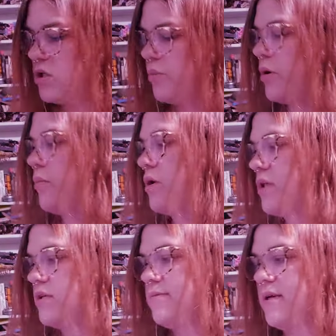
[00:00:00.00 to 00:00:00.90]
it to bookmark
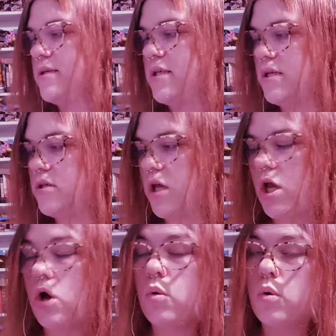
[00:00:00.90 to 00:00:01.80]
this because I was like,
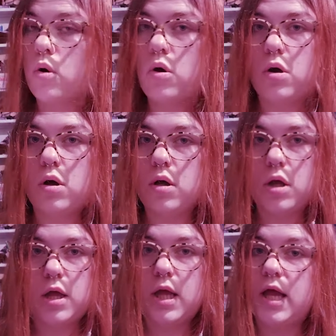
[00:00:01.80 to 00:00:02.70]
oh girl,
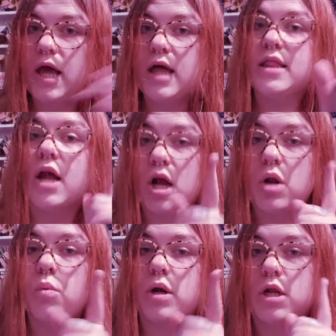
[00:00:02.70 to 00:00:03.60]
they're
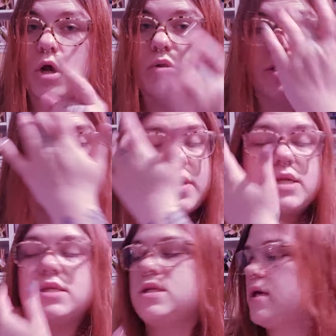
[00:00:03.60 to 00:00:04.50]
gonna want to know these
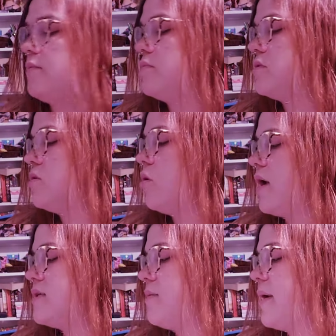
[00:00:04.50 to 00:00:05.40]
money tips. Or
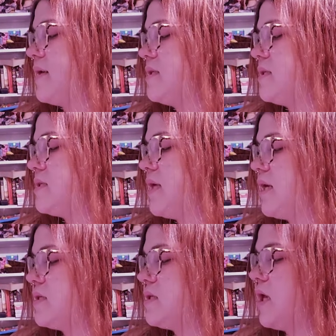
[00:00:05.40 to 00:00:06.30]
as the magazine
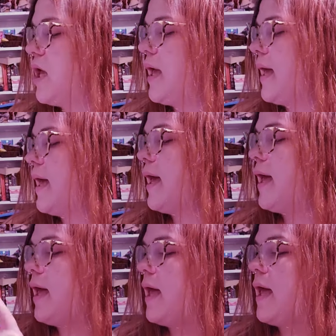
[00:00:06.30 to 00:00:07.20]
says,
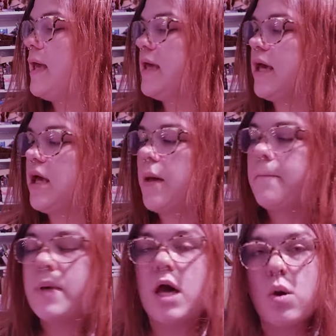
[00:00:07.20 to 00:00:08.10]
kick
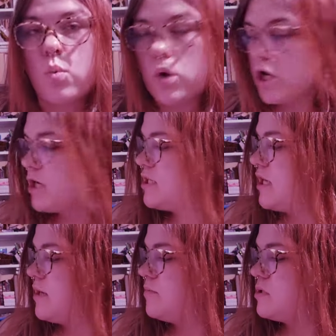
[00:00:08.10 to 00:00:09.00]
butt work
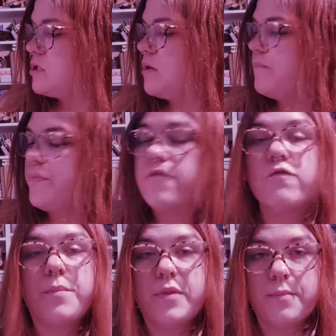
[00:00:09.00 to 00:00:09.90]
tips
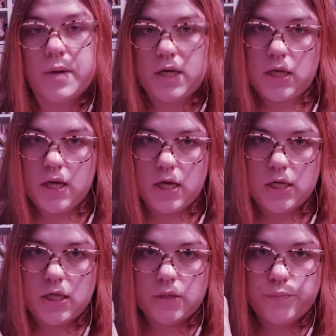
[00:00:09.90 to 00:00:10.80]
from the Money
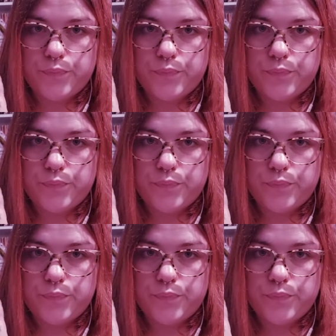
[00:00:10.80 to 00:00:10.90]
Honey.